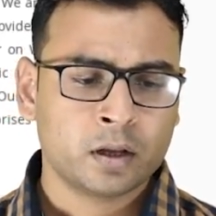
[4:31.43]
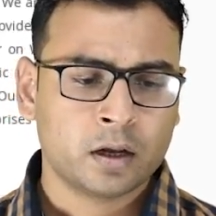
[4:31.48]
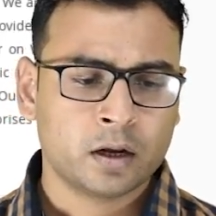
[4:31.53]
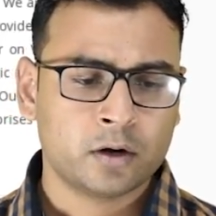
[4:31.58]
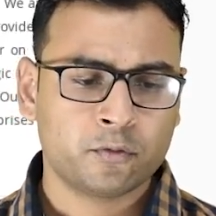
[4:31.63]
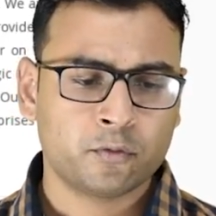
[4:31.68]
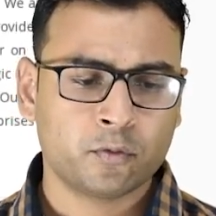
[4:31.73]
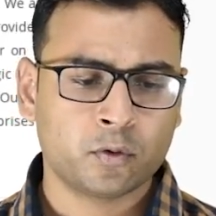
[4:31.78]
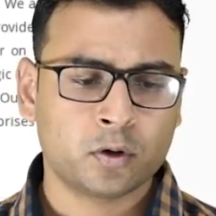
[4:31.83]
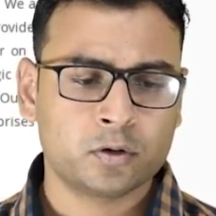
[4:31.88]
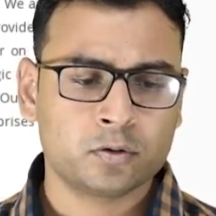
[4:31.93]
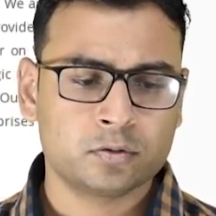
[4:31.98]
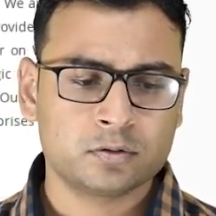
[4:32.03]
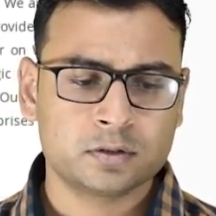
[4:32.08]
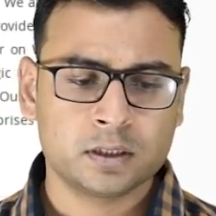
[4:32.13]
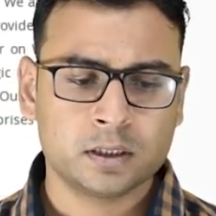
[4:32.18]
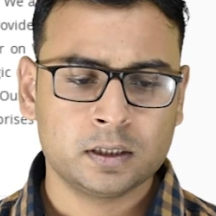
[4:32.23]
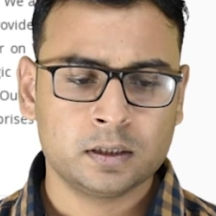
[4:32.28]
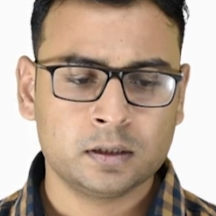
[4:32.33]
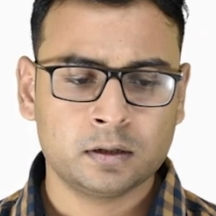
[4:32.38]
And if you want to
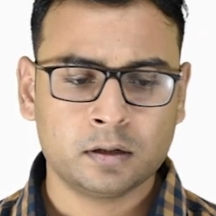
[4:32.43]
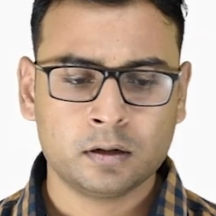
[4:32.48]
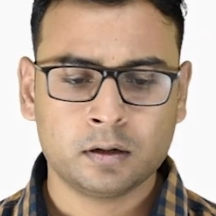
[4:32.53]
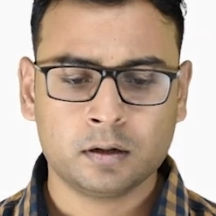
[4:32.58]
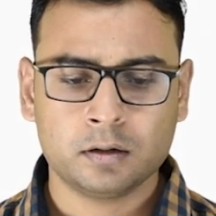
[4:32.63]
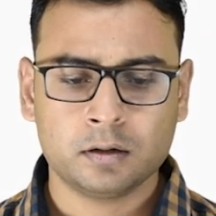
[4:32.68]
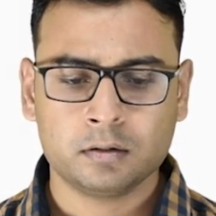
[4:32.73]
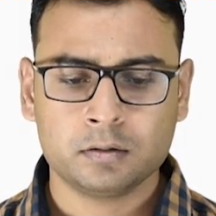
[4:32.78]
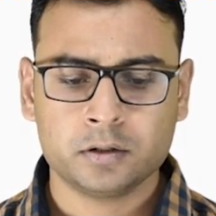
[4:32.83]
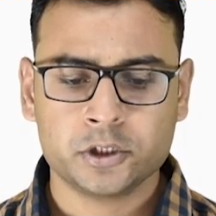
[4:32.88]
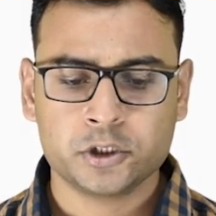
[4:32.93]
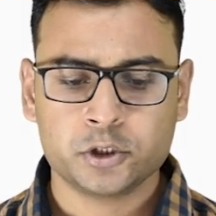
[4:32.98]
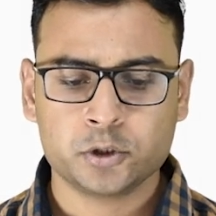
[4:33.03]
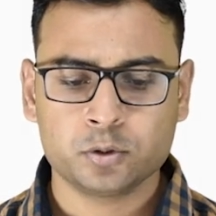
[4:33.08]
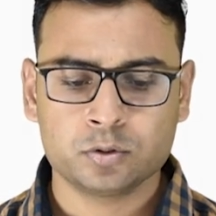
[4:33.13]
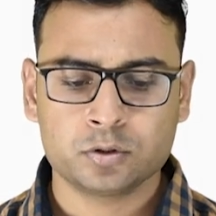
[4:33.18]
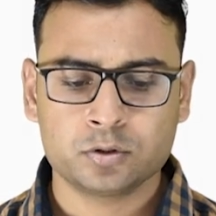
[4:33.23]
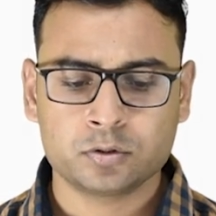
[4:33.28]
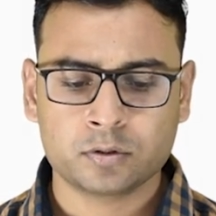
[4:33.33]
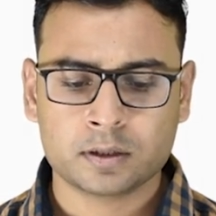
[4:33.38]
see
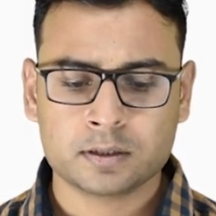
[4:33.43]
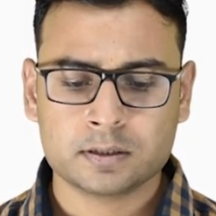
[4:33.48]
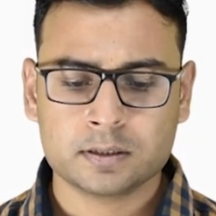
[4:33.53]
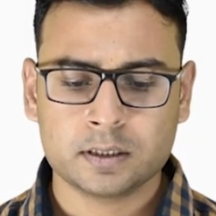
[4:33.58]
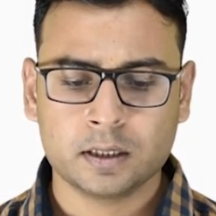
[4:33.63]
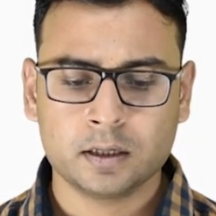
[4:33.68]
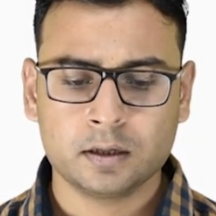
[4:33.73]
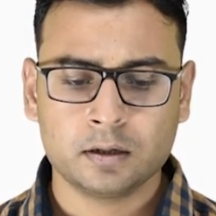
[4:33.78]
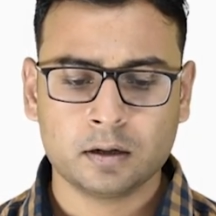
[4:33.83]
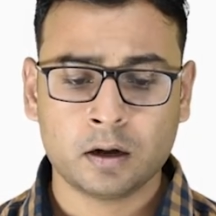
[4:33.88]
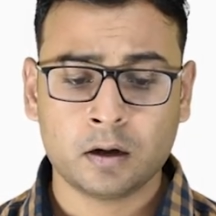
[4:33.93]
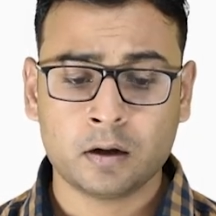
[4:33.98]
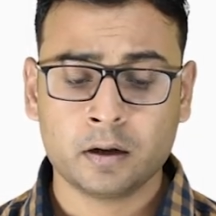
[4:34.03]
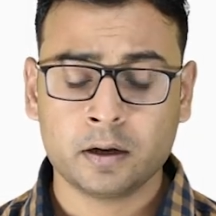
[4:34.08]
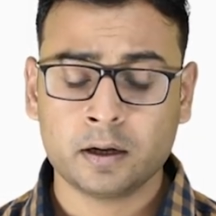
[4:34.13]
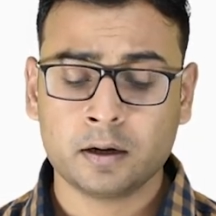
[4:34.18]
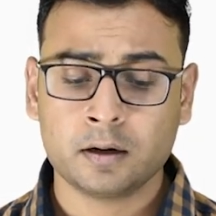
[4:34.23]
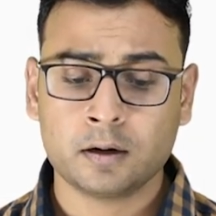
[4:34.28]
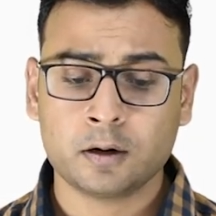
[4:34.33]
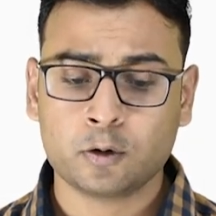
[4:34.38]
issues, you can see
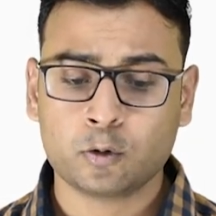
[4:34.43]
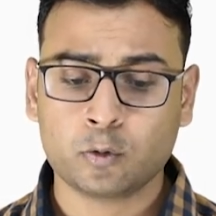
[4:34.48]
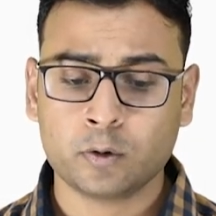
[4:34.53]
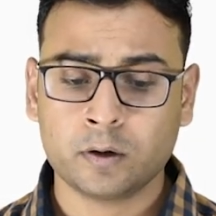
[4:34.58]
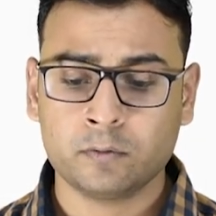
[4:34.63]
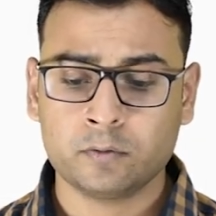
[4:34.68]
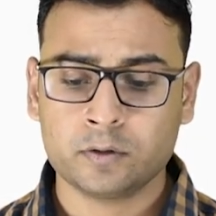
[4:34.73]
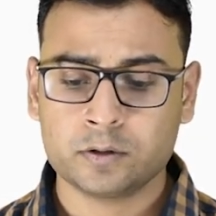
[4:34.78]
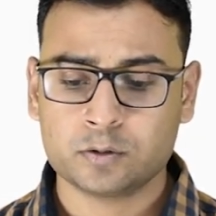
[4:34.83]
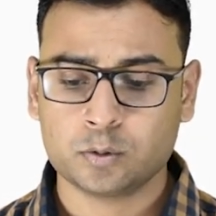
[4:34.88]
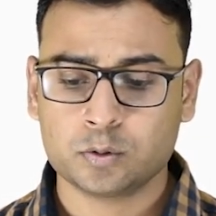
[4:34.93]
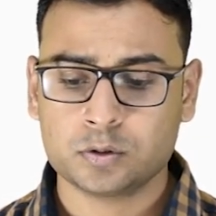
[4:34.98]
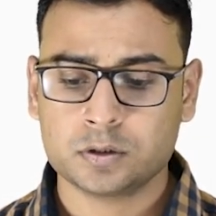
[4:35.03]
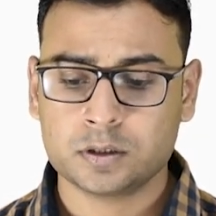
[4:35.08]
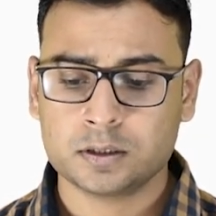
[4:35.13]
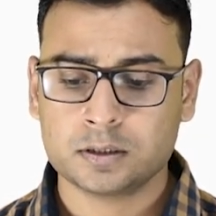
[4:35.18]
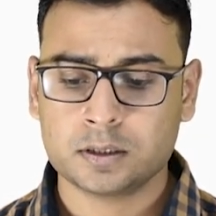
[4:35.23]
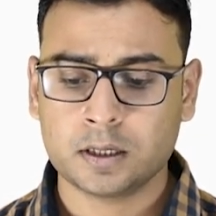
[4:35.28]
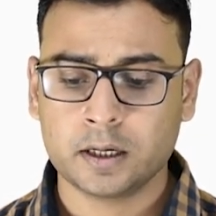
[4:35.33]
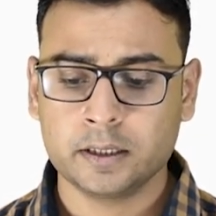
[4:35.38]
here are 12
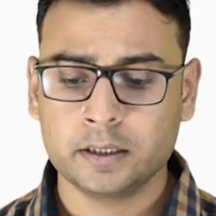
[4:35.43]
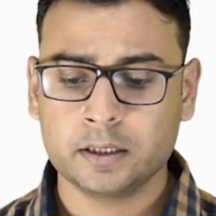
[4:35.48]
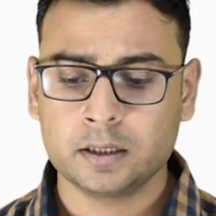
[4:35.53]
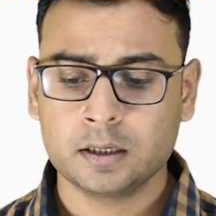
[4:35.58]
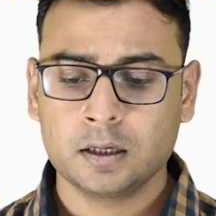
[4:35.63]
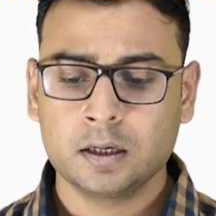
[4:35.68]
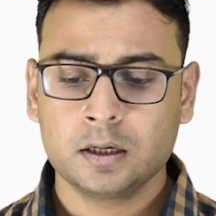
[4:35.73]
resources, right?